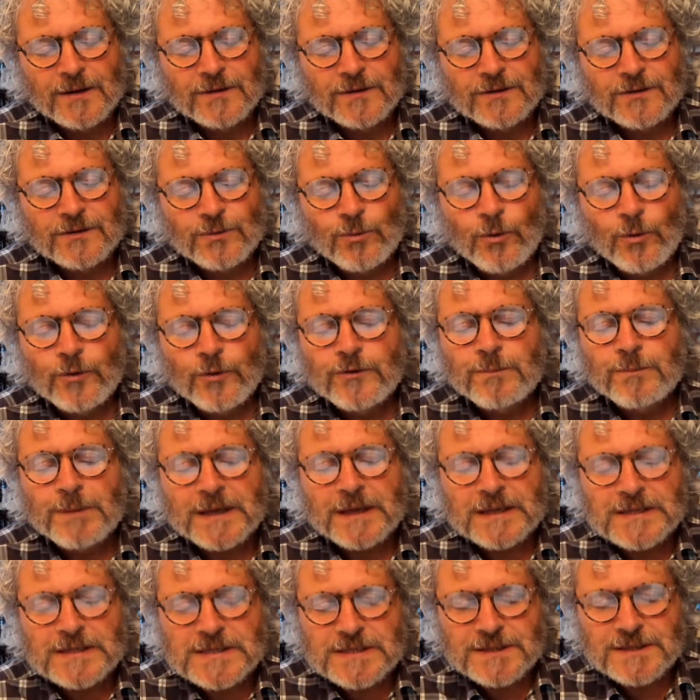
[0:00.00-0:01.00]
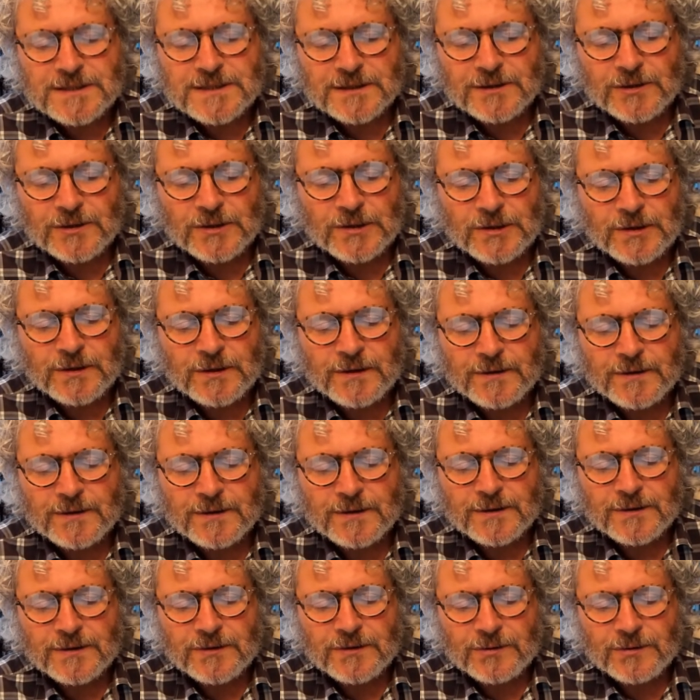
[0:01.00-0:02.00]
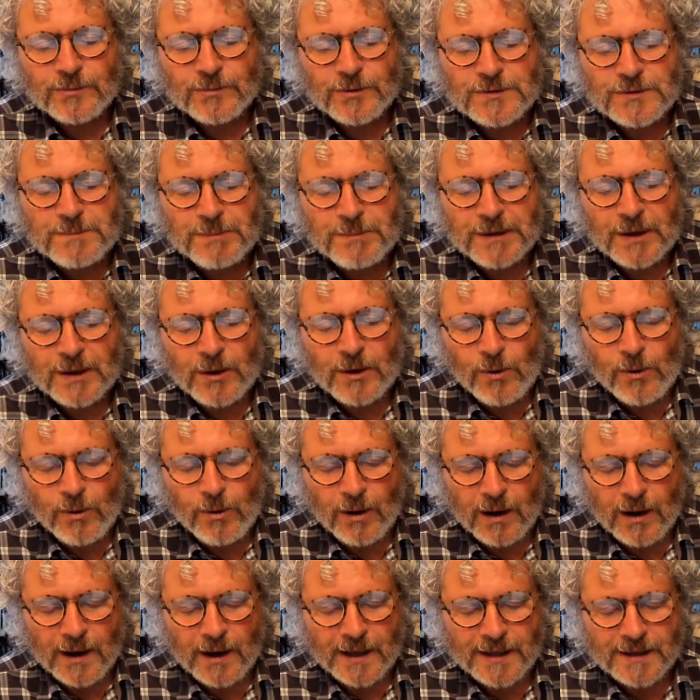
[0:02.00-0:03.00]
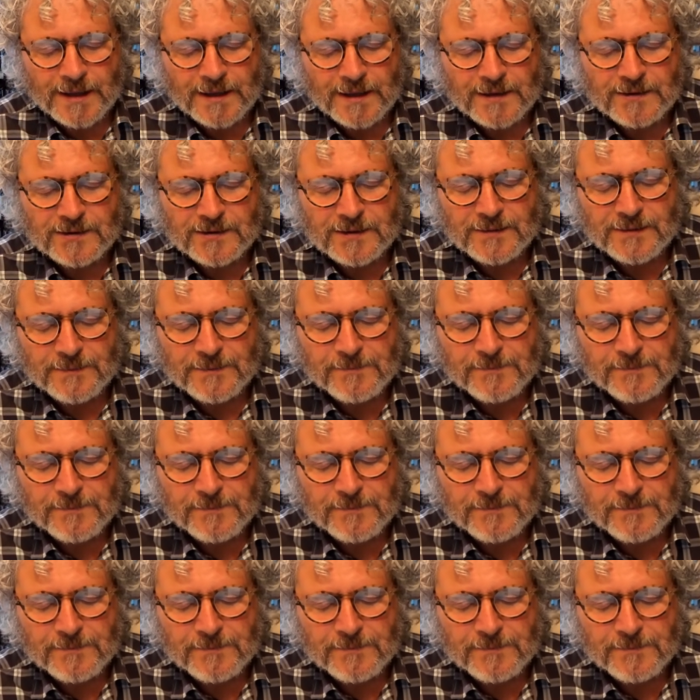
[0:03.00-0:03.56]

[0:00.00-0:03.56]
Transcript: towards being still, towards being quiet,